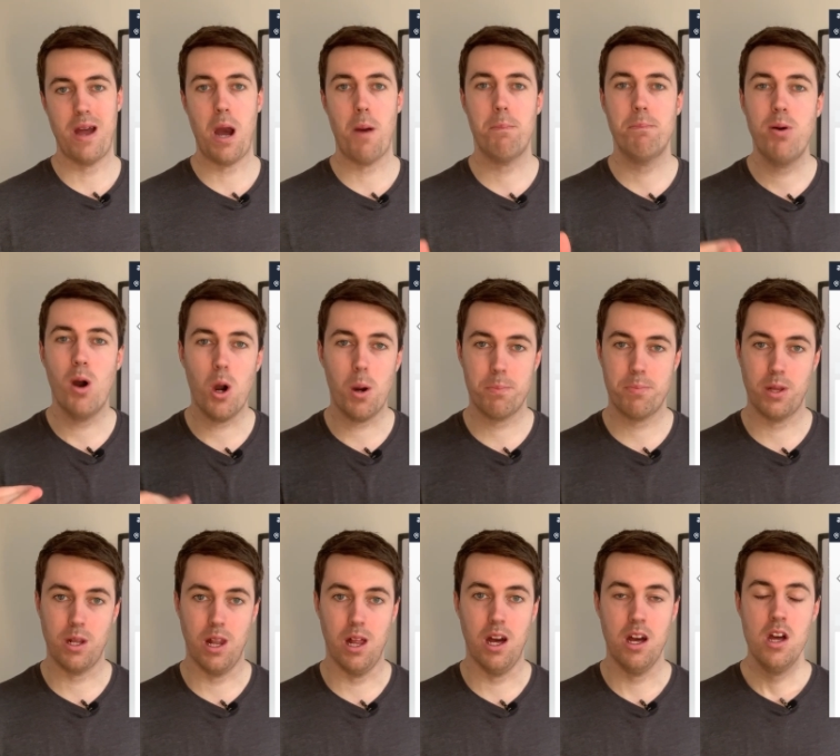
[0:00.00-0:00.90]
How
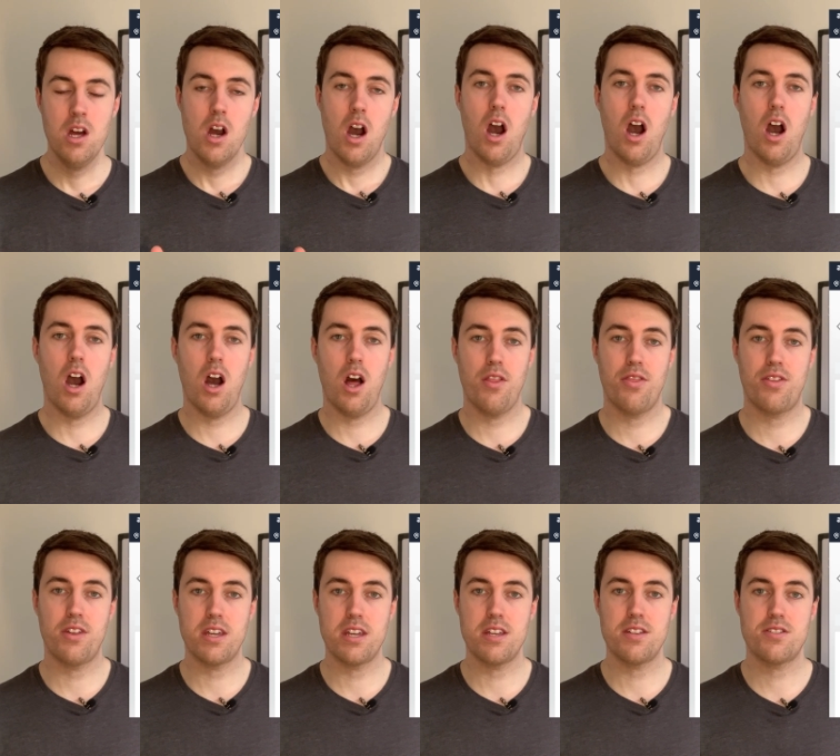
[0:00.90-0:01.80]
popular are
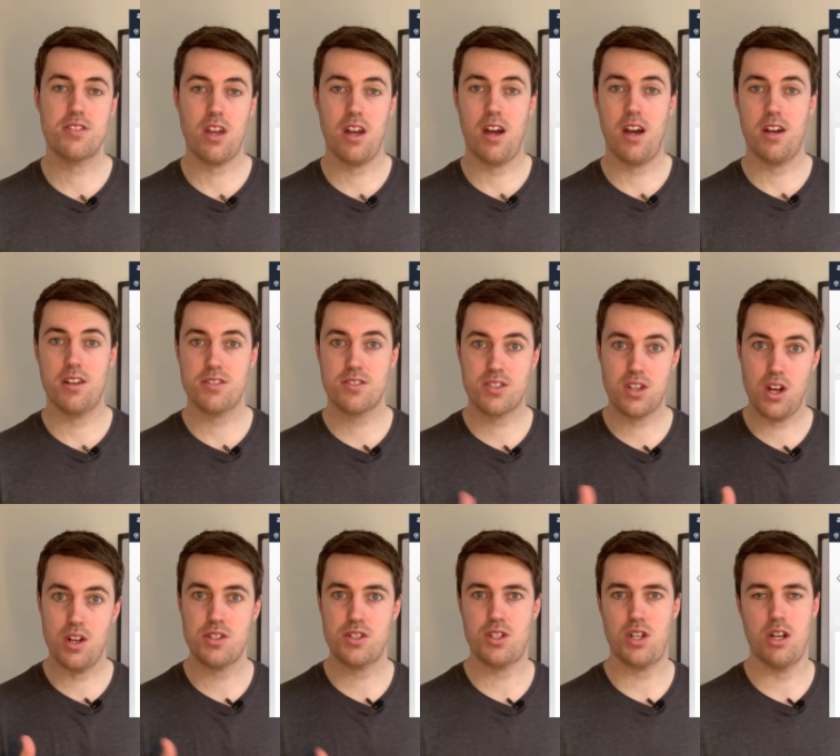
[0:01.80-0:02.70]
these uh,
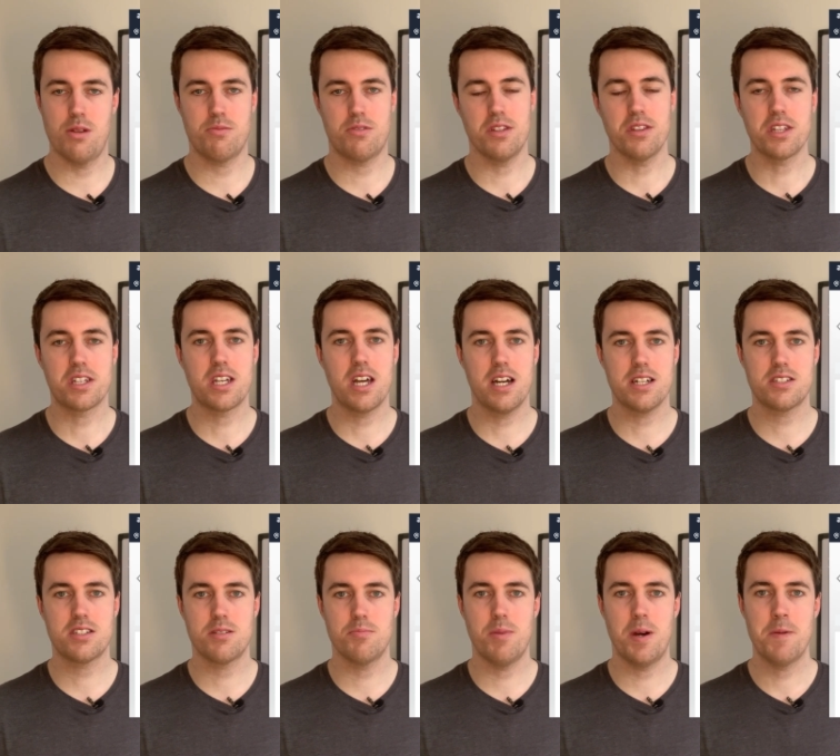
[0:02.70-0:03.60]
search terms that the
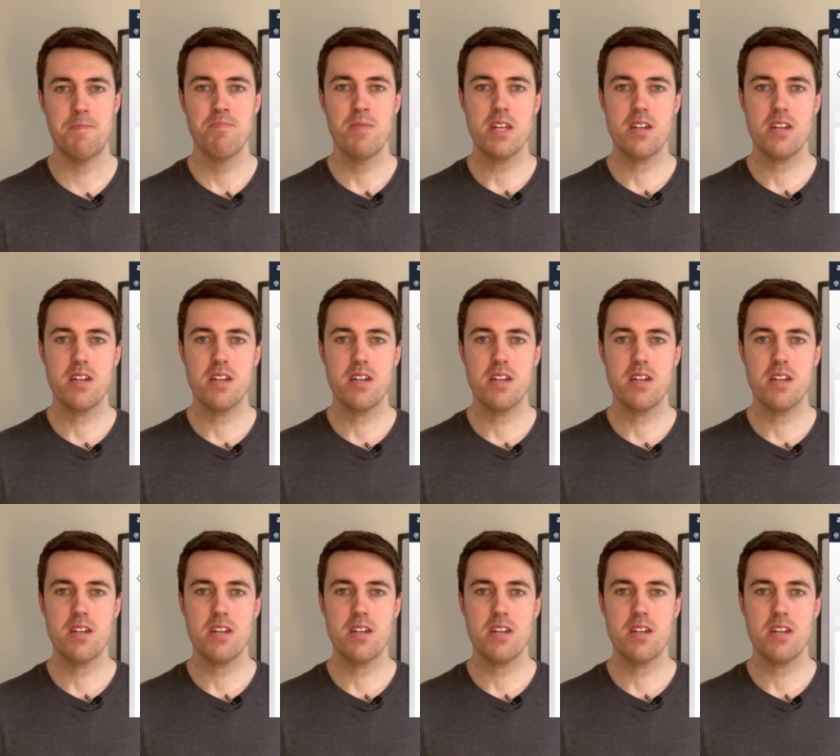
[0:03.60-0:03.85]
customer